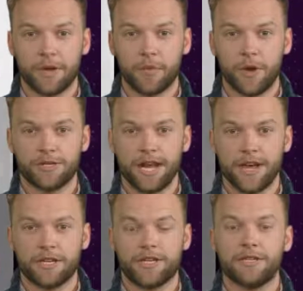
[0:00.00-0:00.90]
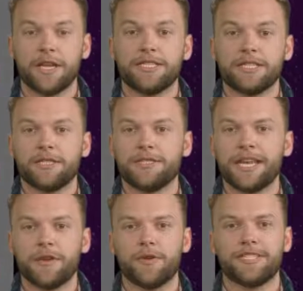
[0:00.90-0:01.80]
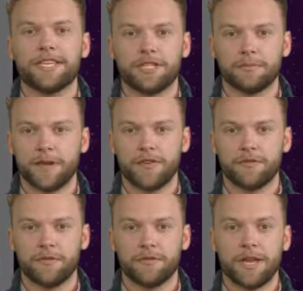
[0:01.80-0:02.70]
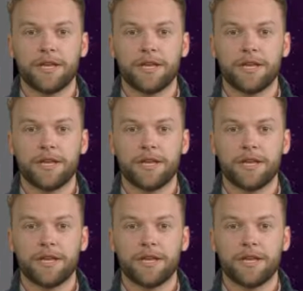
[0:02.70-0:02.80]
While Docker is a containerization platform